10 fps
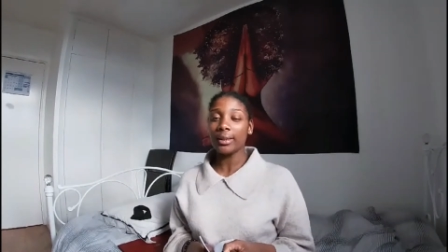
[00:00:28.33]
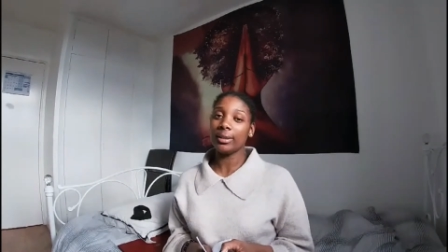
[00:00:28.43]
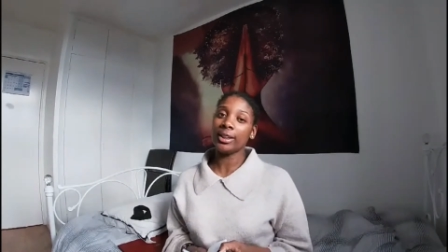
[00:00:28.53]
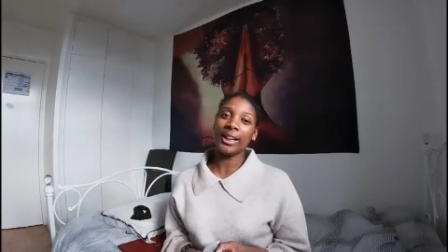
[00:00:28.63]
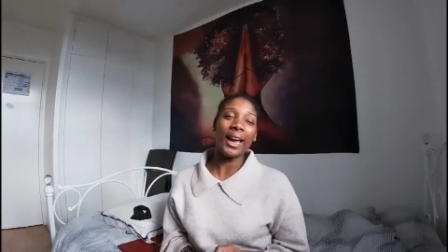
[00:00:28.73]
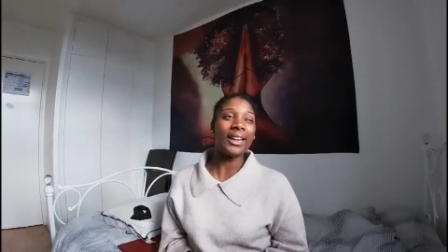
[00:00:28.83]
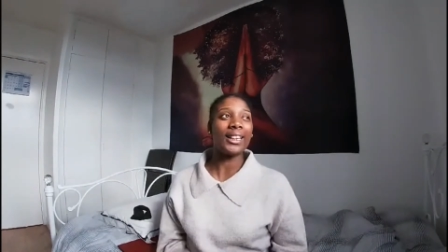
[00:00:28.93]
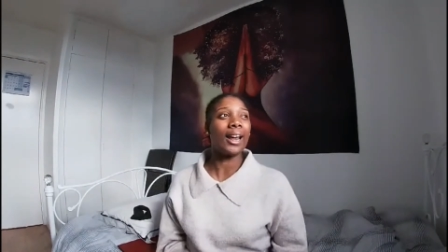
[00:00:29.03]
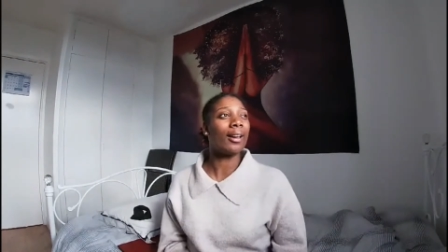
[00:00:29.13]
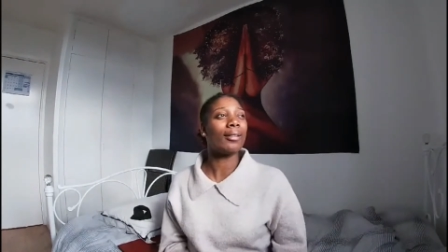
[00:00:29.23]
You can't,
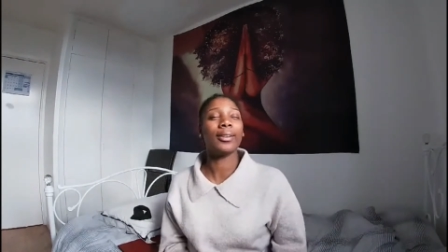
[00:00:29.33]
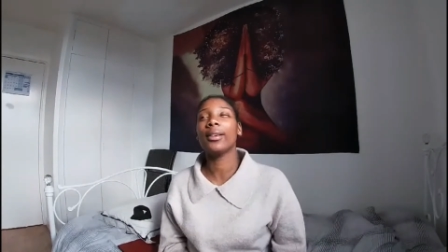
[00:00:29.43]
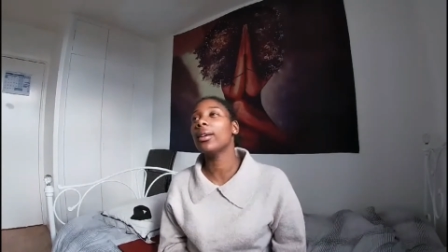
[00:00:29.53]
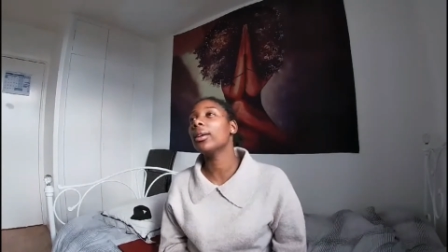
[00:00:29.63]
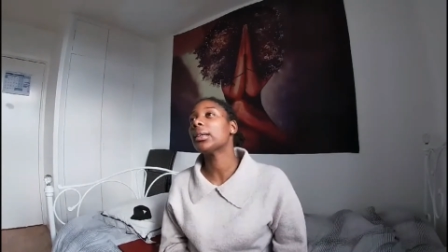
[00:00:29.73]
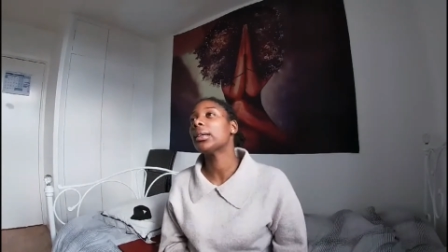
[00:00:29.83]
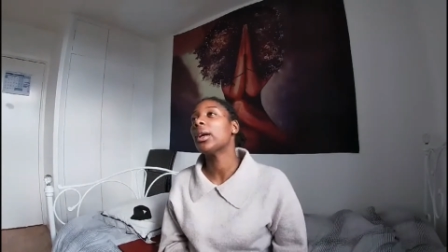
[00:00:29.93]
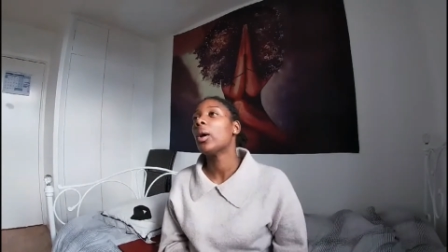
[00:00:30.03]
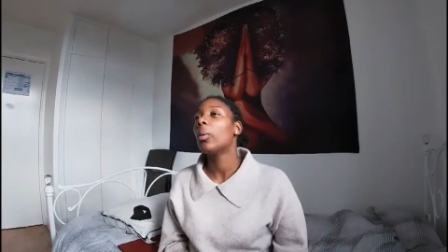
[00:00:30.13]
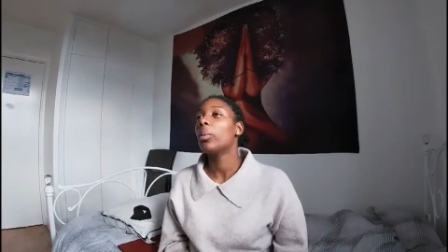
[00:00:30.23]

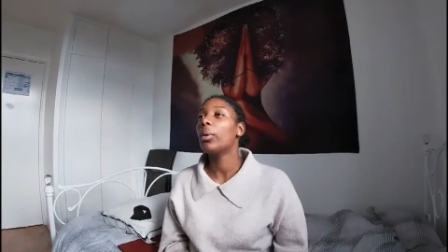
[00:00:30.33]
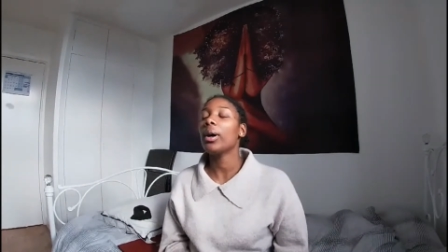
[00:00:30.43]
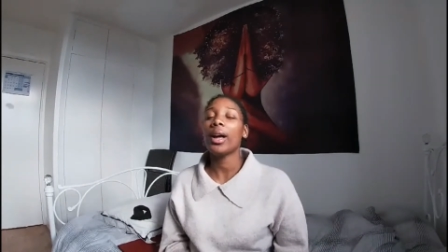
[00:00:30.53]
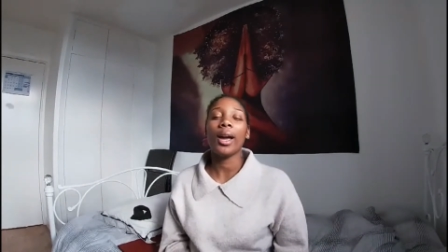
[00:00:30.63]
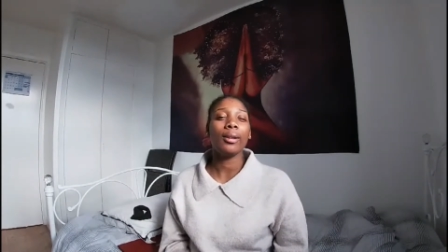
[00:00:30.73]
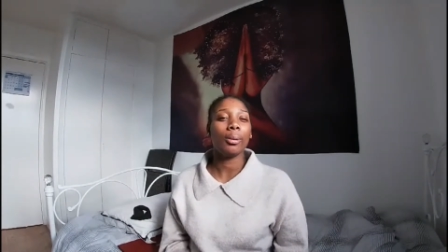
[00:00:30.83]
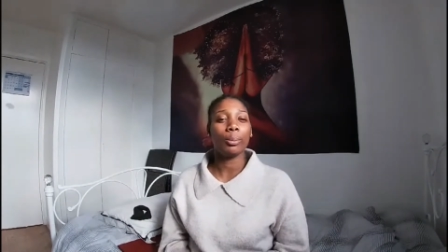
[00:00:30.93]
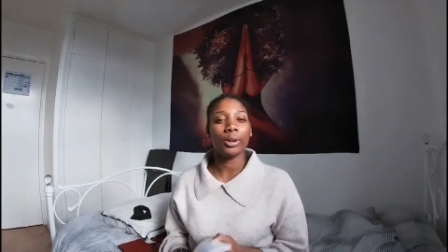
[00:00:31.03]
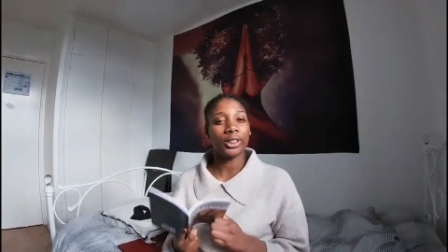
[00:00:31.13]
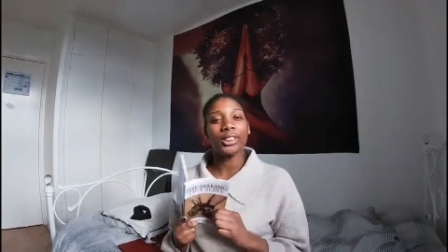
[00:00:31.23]
what kind of
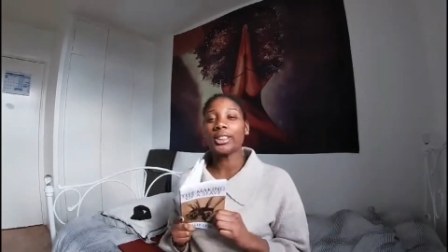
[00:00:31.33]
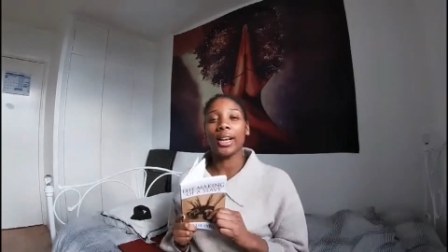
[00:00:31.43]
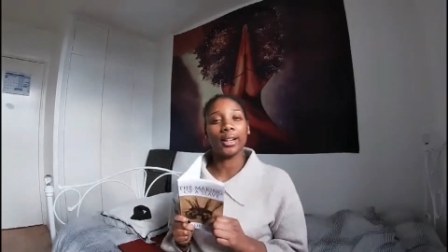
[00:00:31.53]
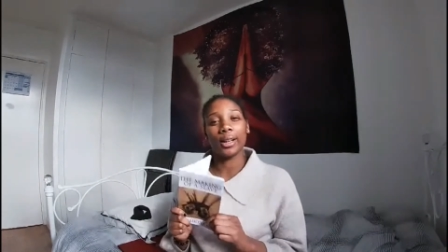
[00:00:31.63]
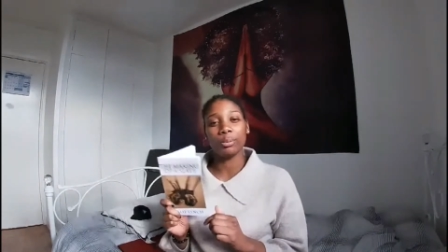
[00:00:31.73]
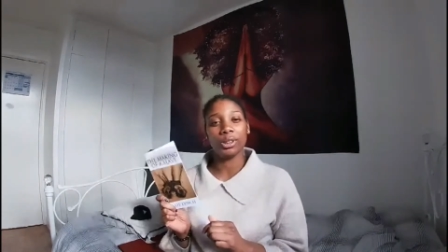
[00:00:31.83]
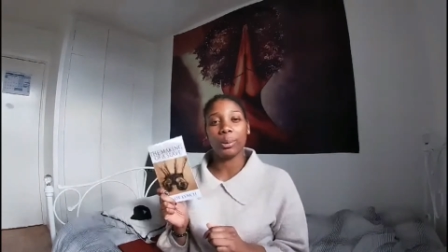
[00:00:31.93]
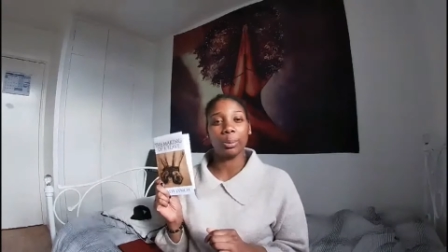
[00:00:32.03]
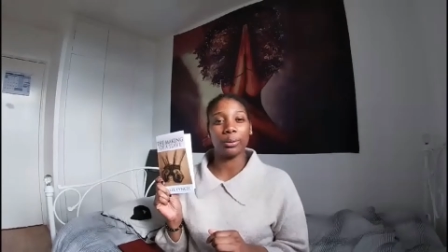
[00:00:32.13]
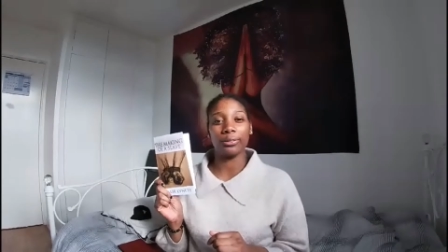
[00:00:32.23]
monster comes
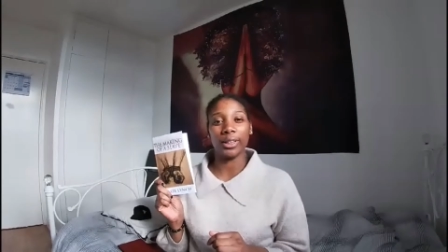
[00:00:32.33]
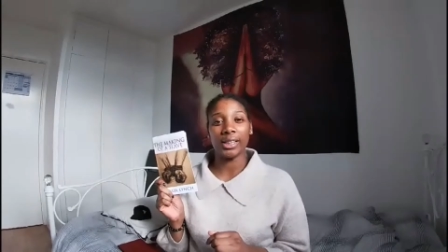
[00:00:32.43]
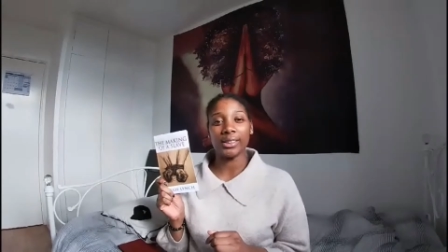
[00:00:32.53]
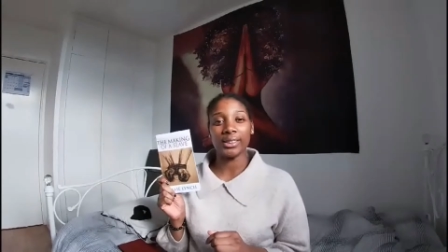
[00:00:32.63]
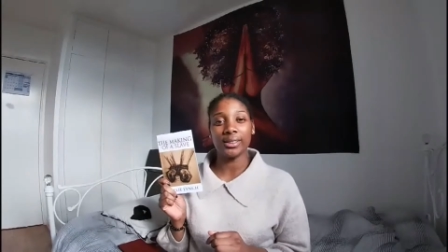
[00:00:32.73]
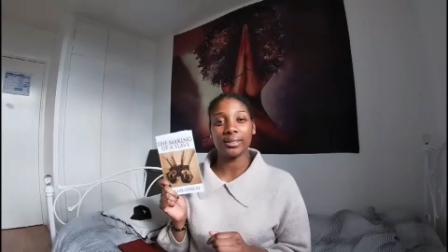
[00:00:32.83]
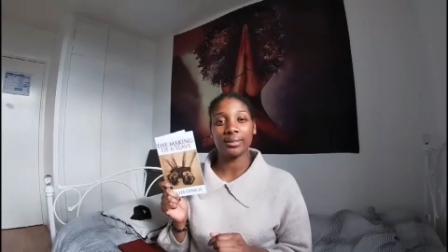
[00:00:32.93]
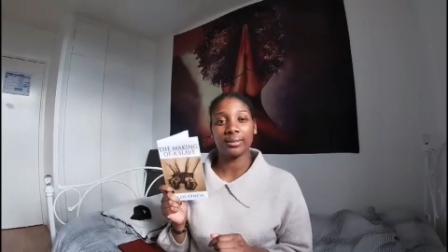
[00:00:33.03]
up with this?